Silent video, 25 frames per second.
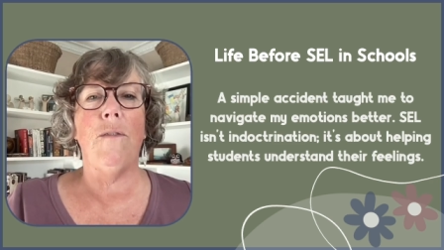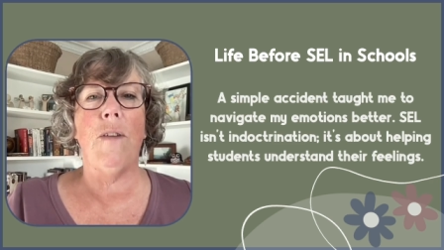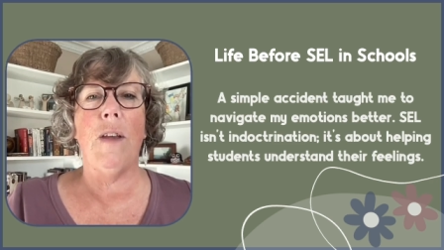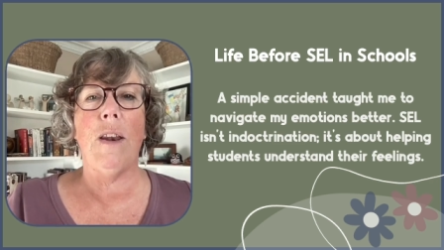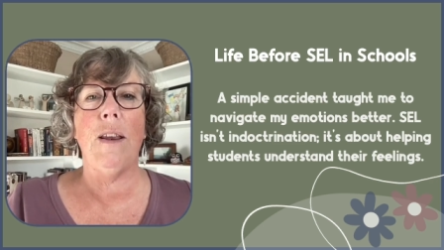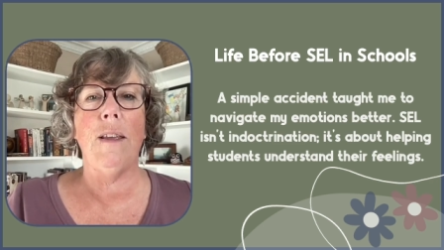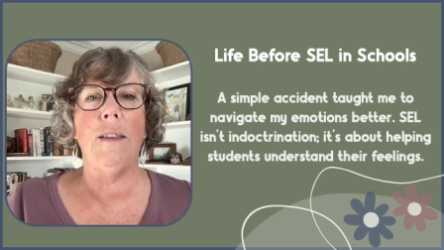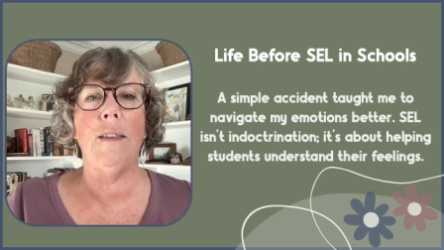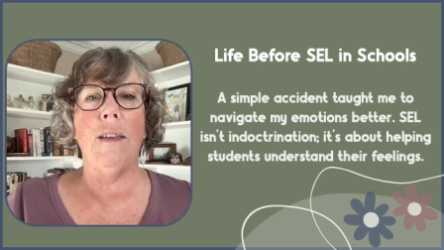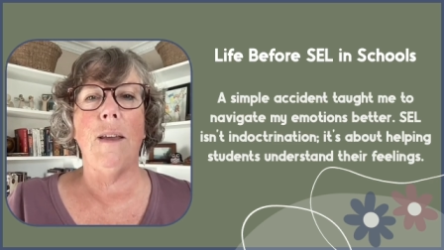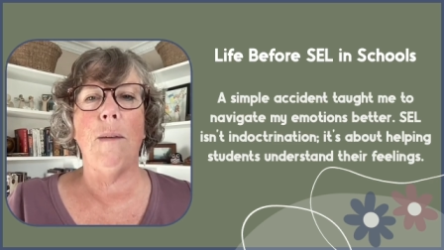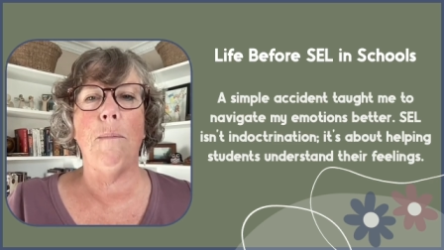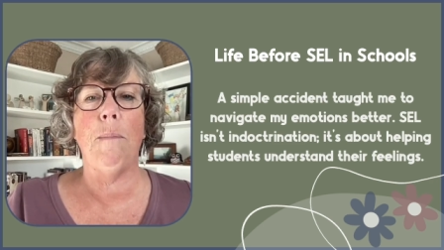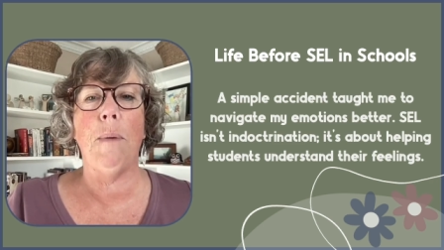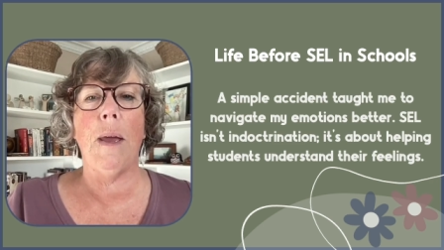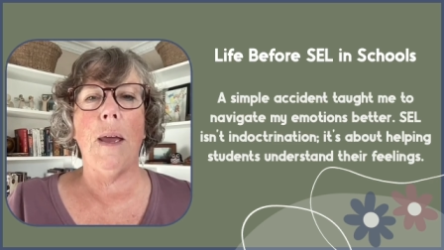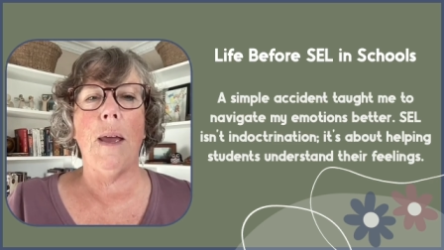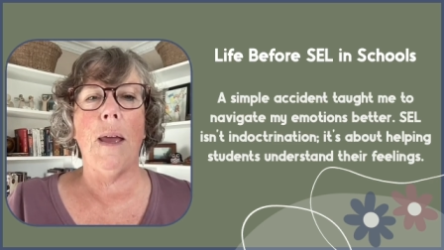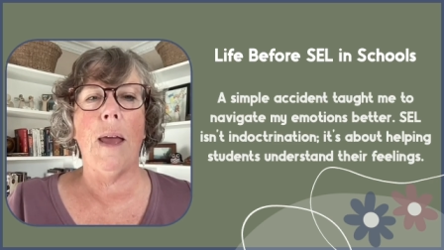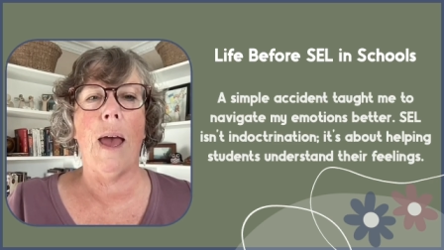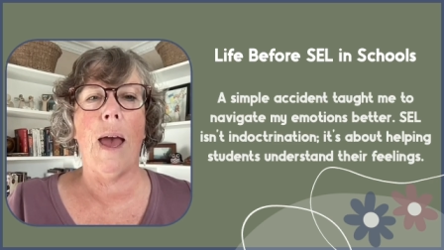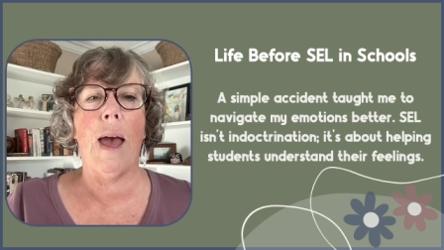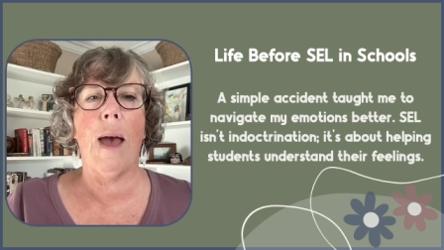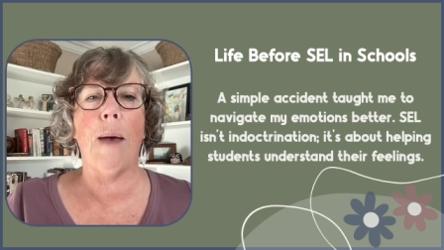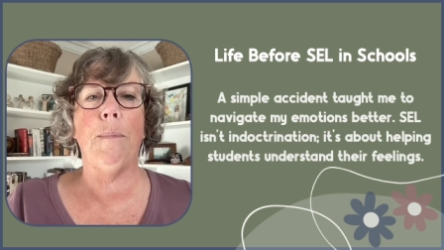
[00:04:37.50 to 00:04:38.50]
of anything
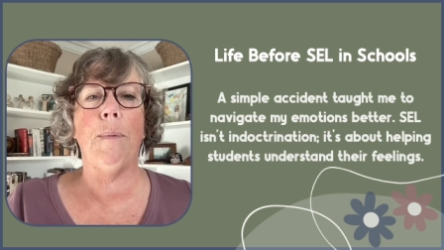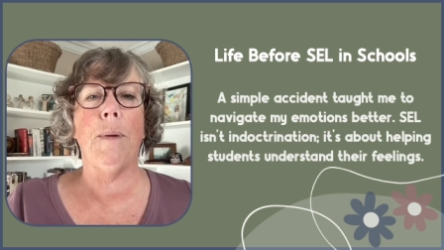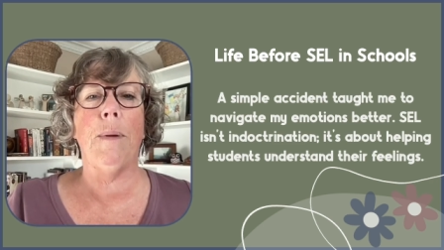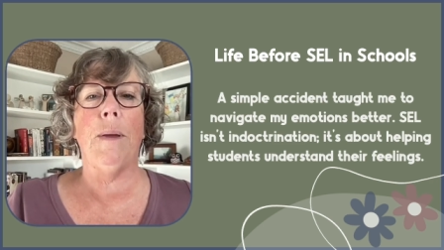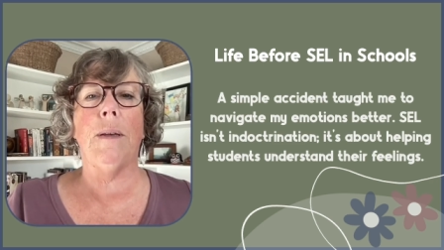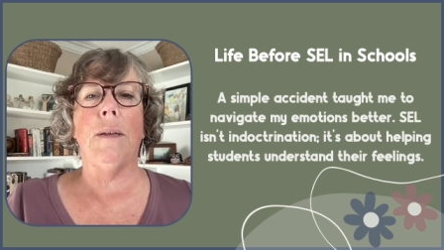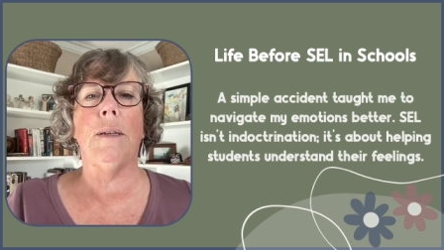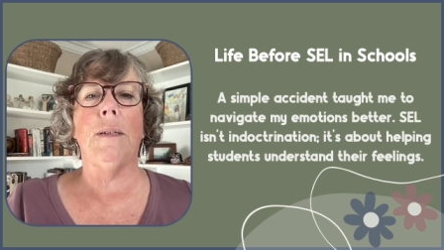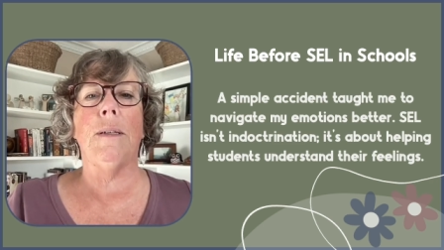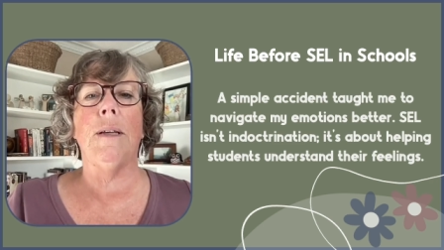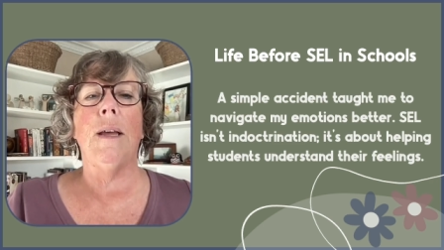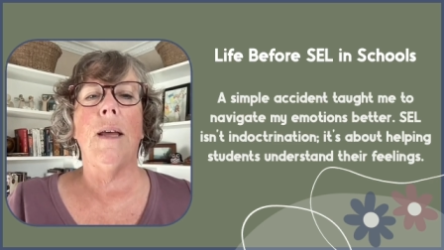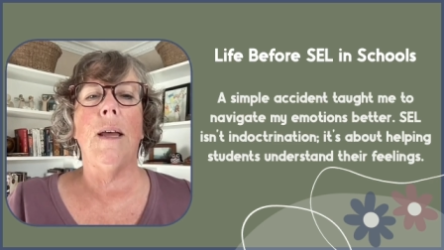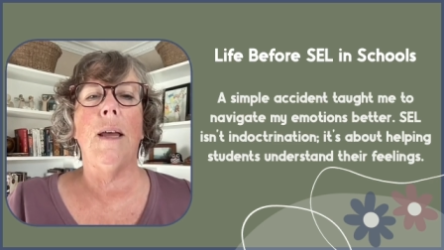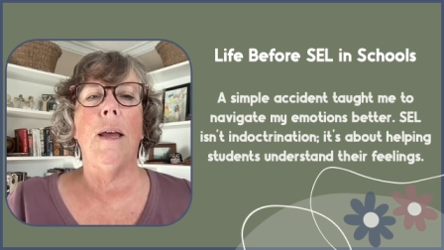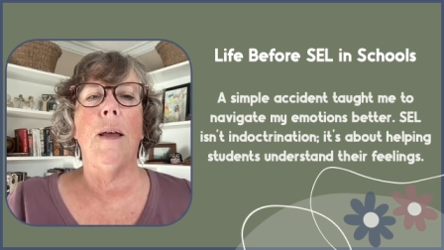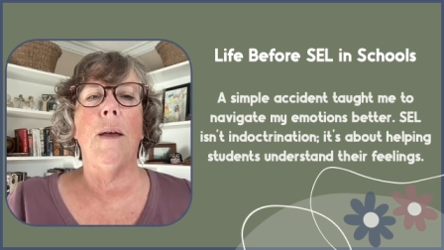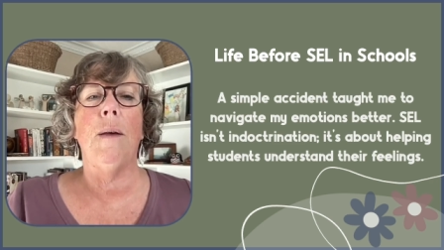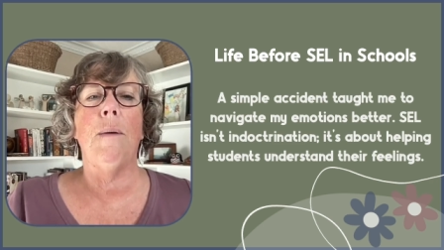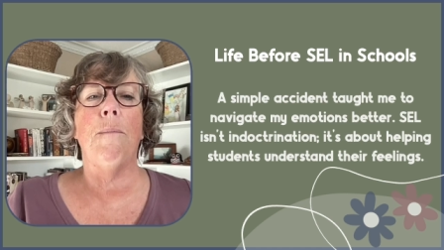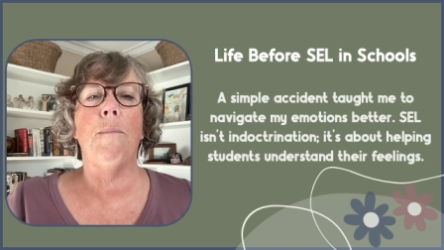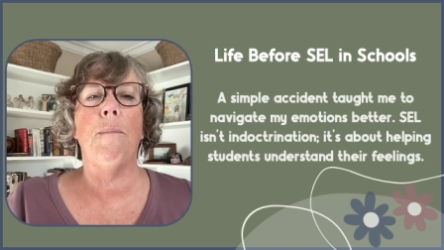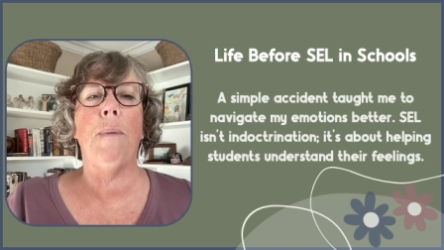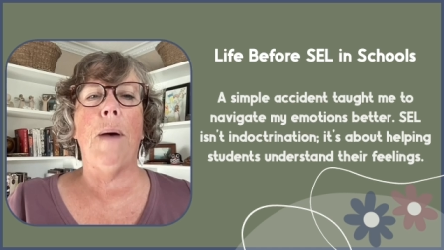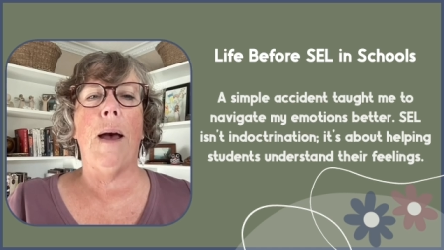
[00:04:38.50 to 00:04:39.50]
being happened.
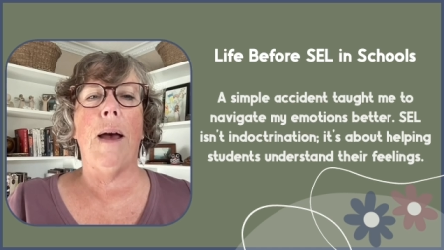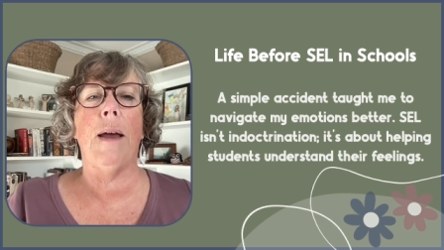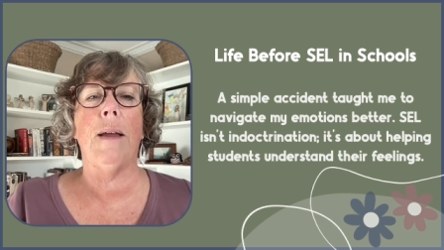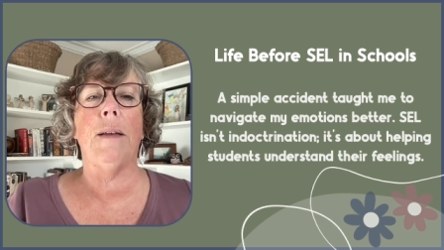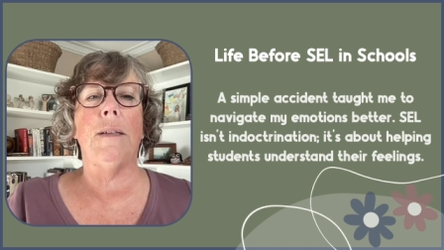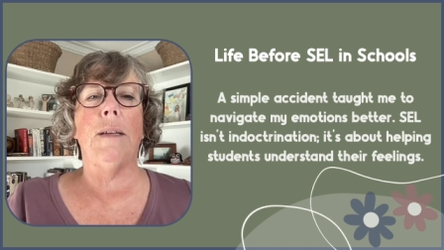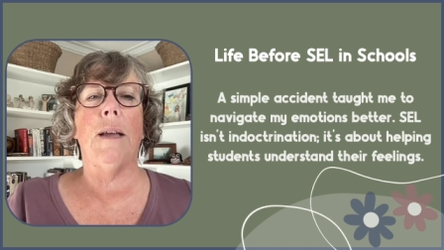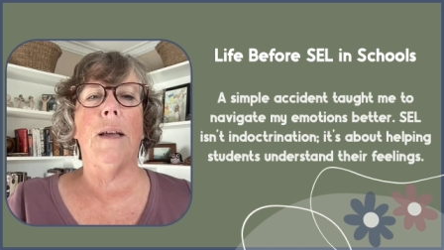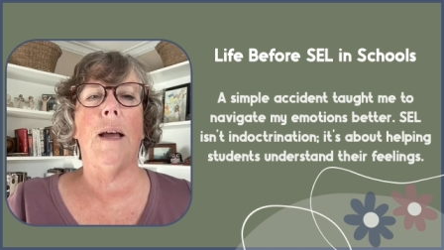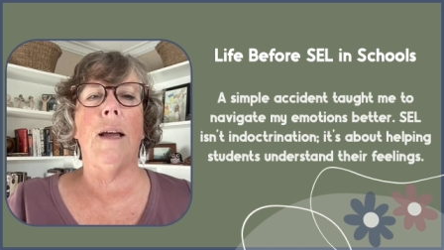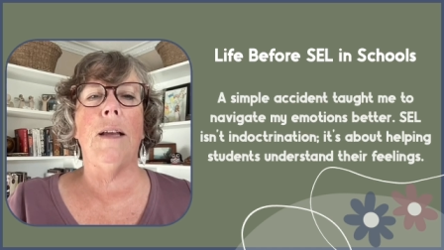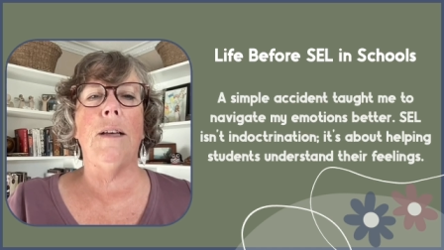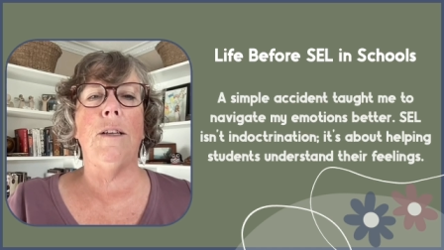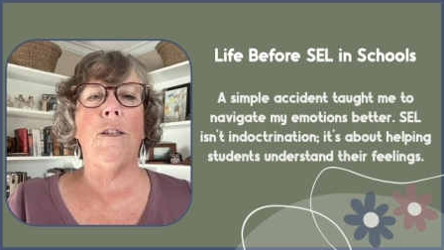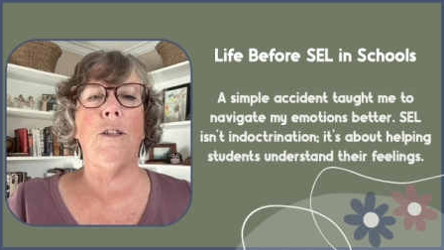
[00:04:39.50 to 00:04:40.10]
But I